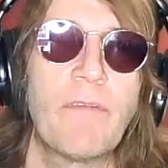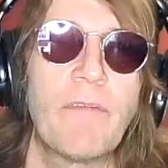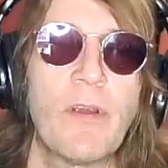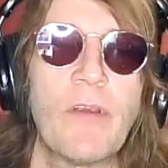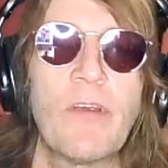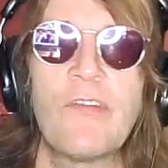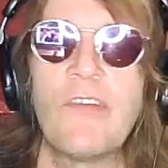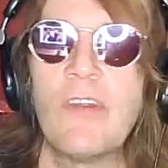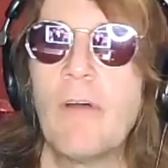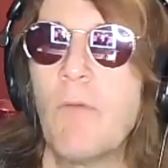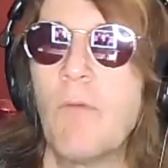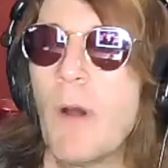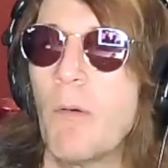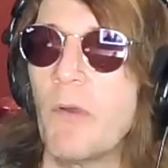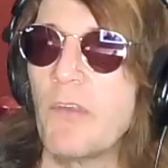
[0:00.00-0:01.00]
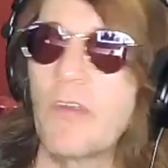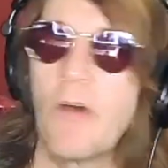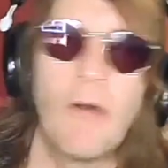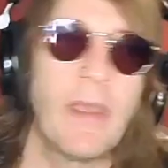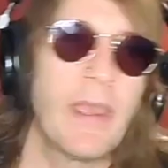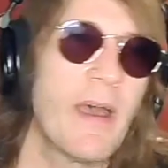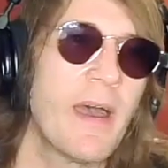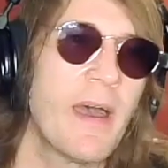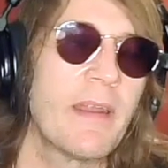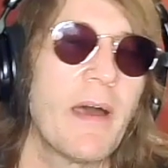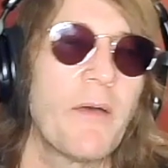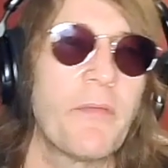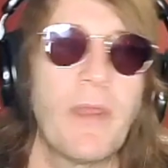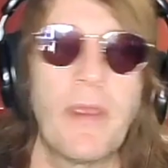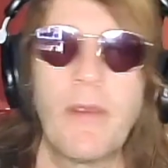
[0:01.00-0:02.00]
version of what was going on
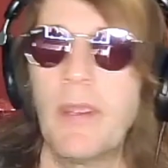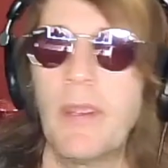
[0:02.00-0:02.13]
out there.